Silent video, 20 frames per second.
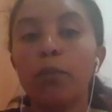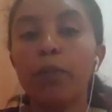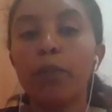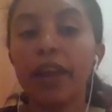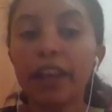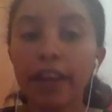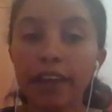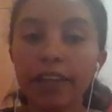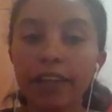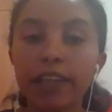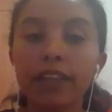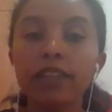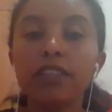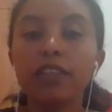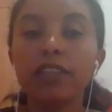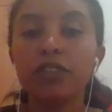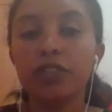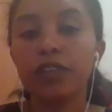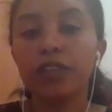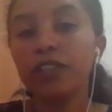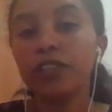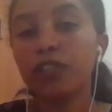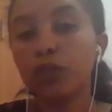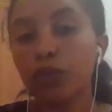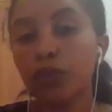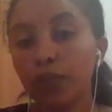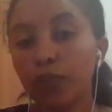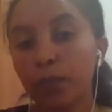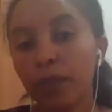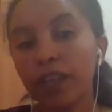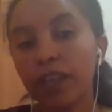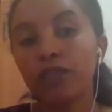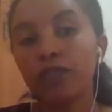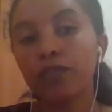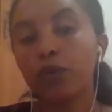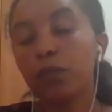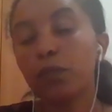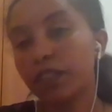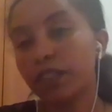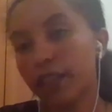by guiding the generation of
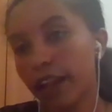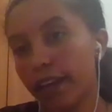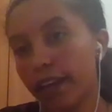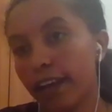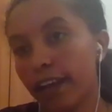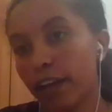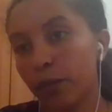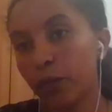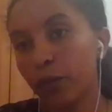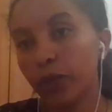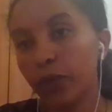image from StyleGAN